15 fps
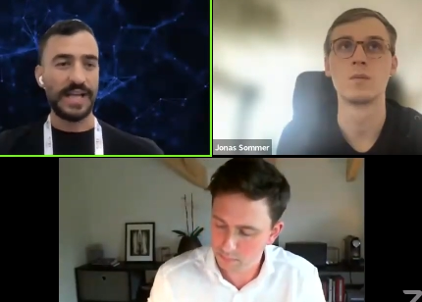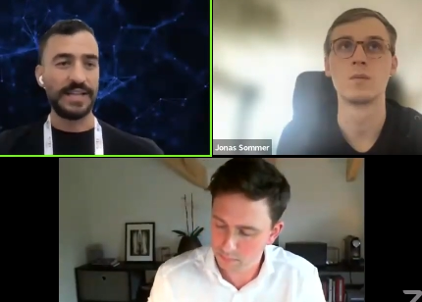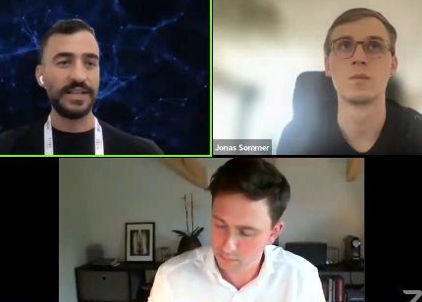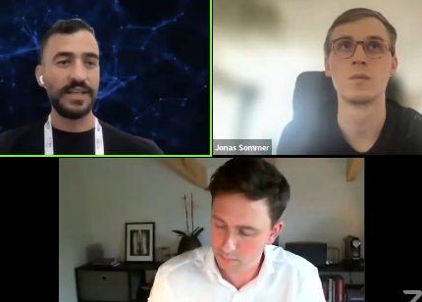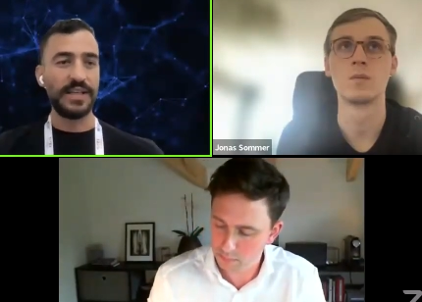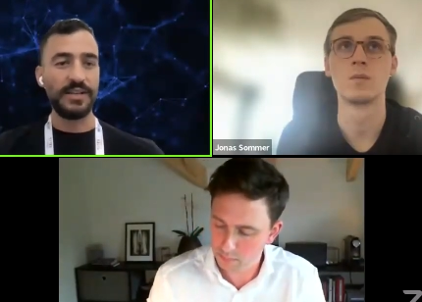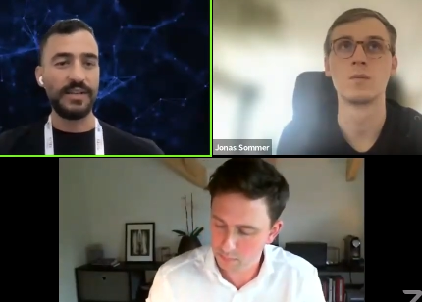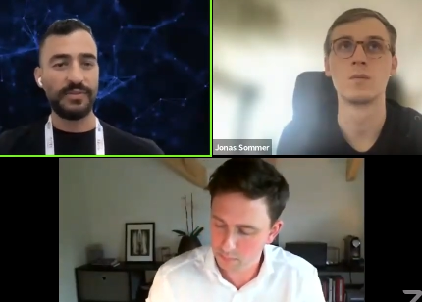
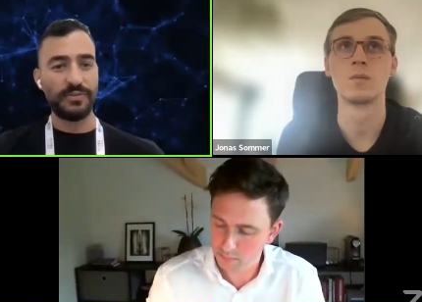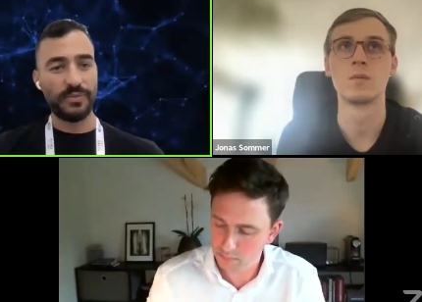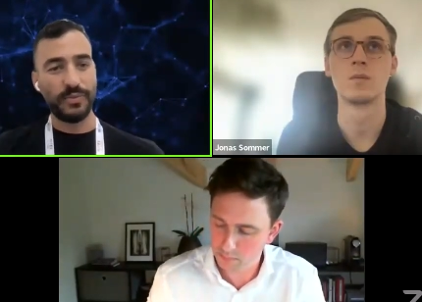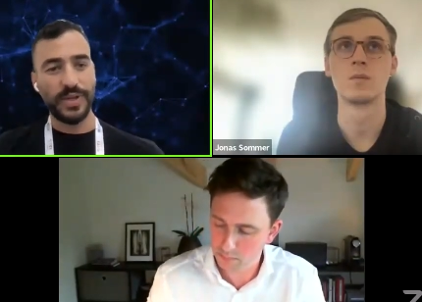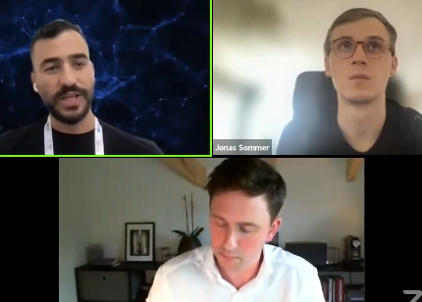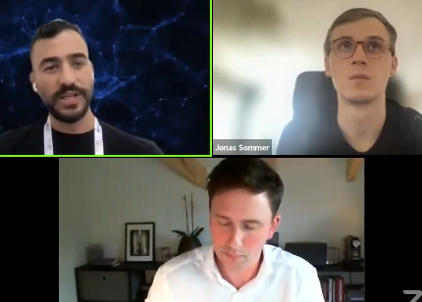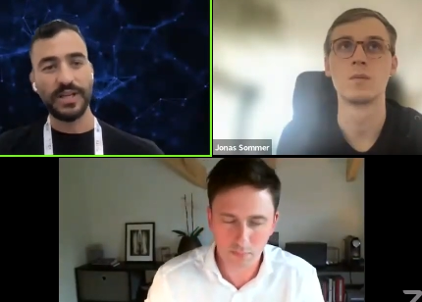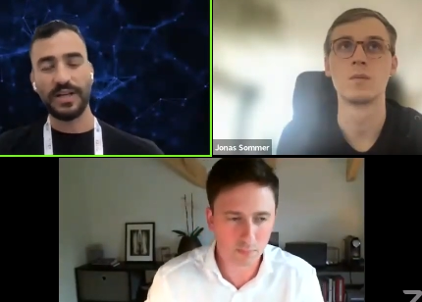Speaker 1: And if
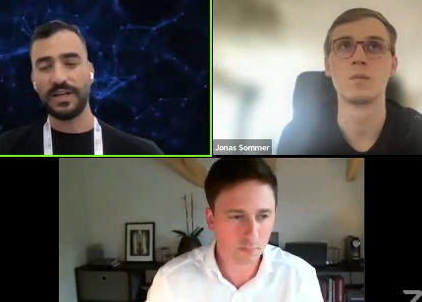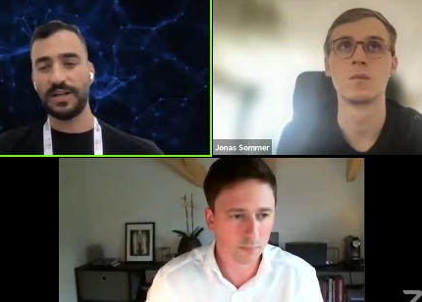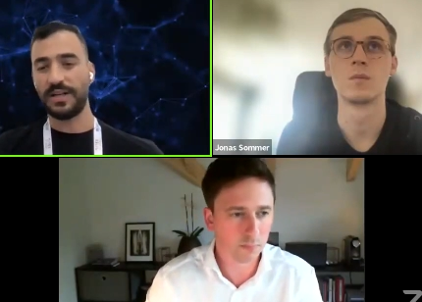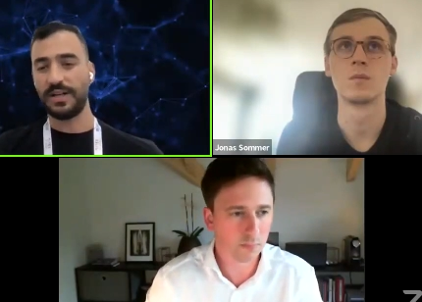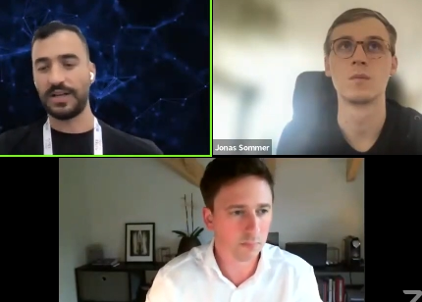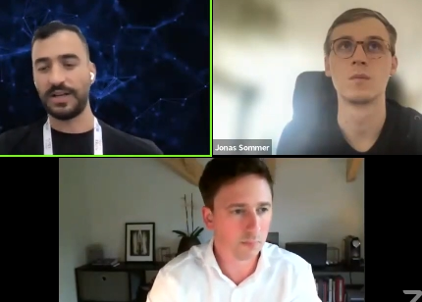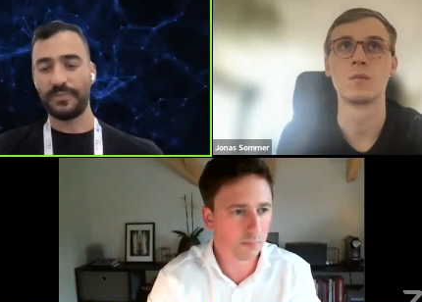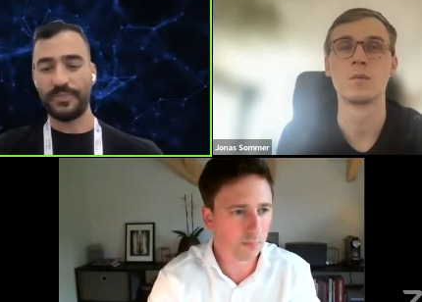we
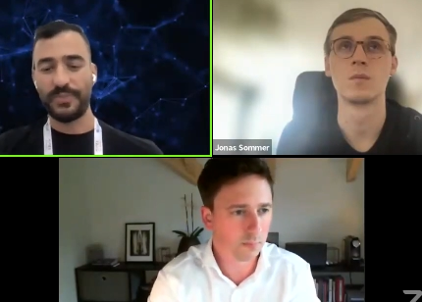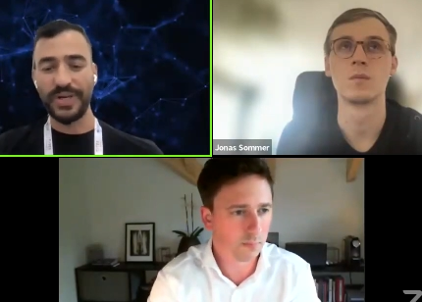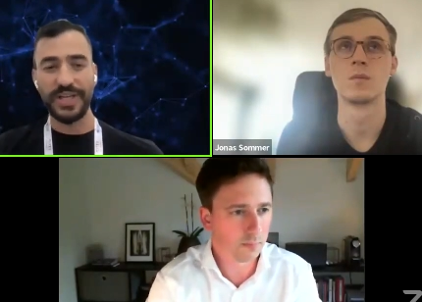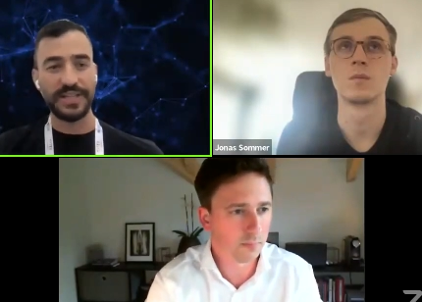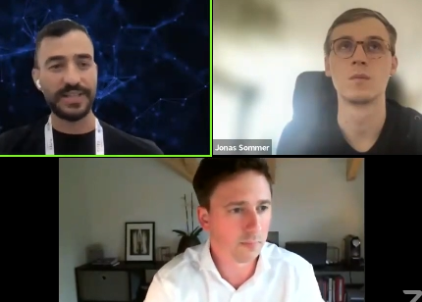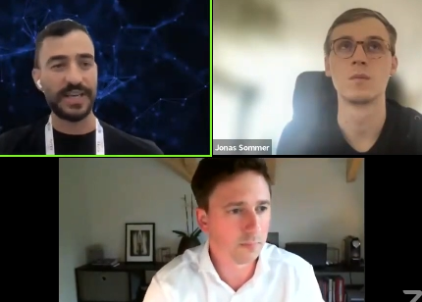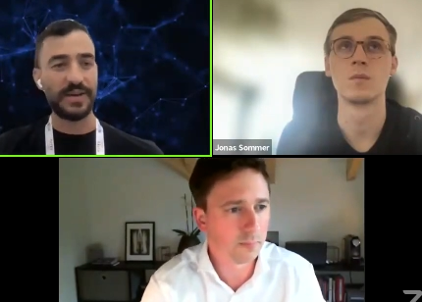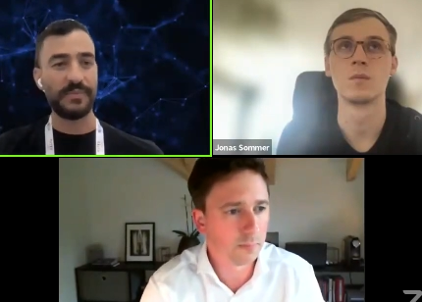uh,
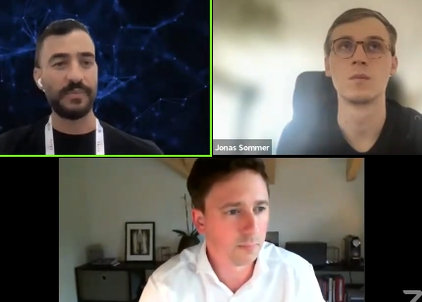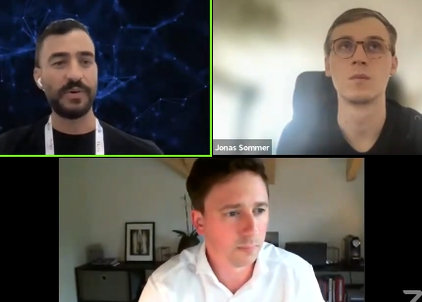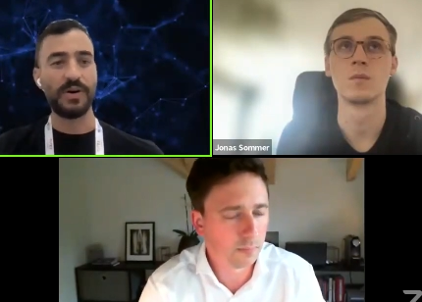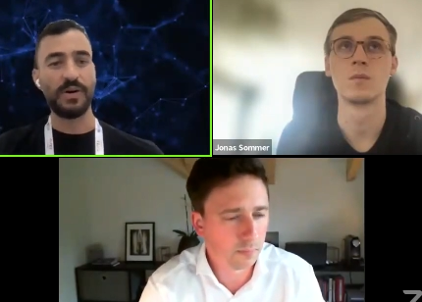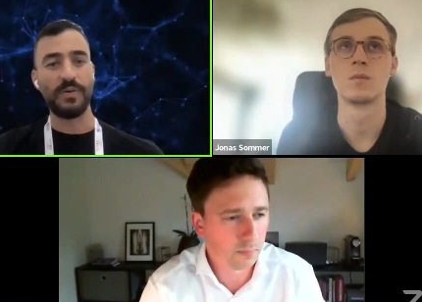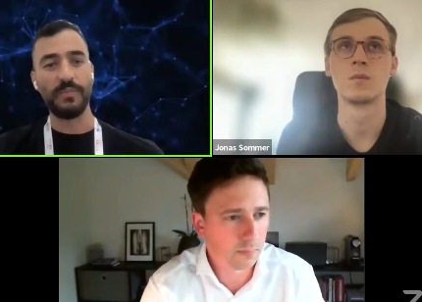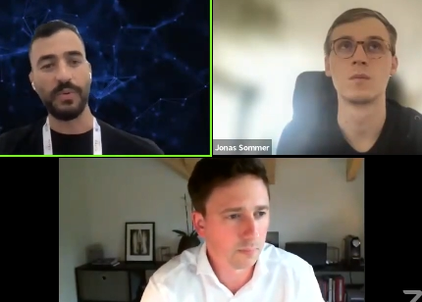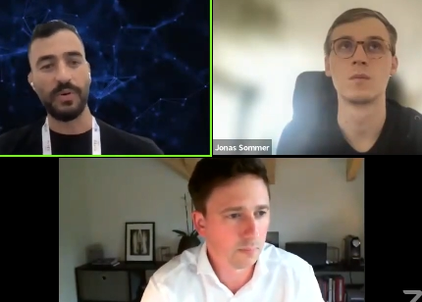bring them
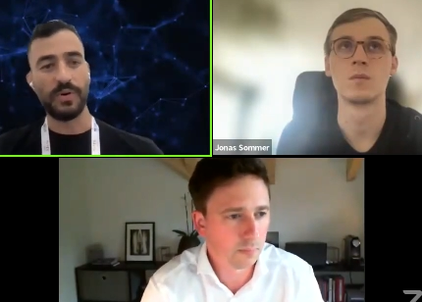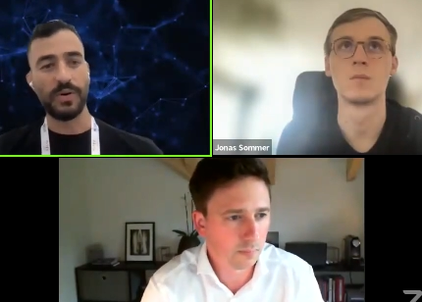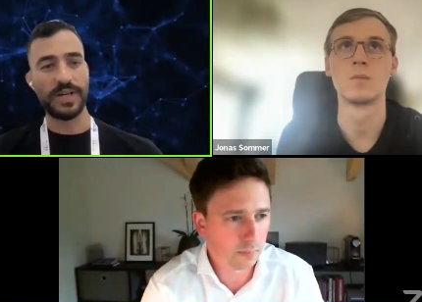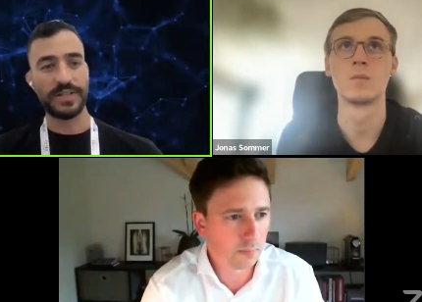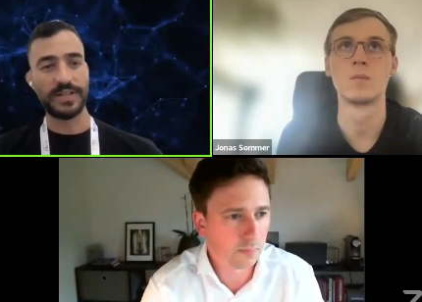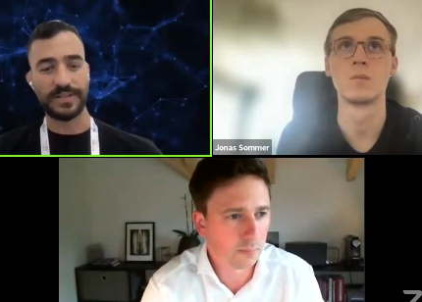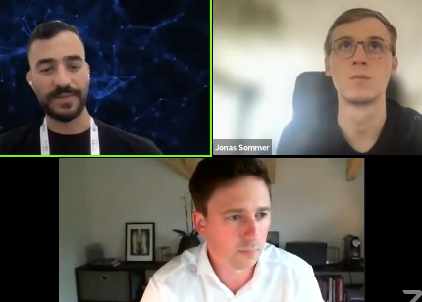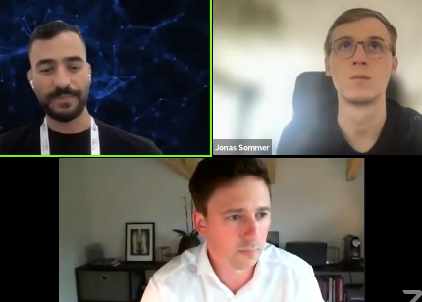on
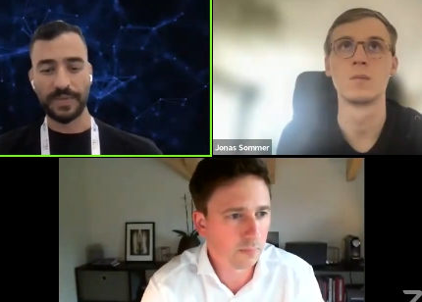board,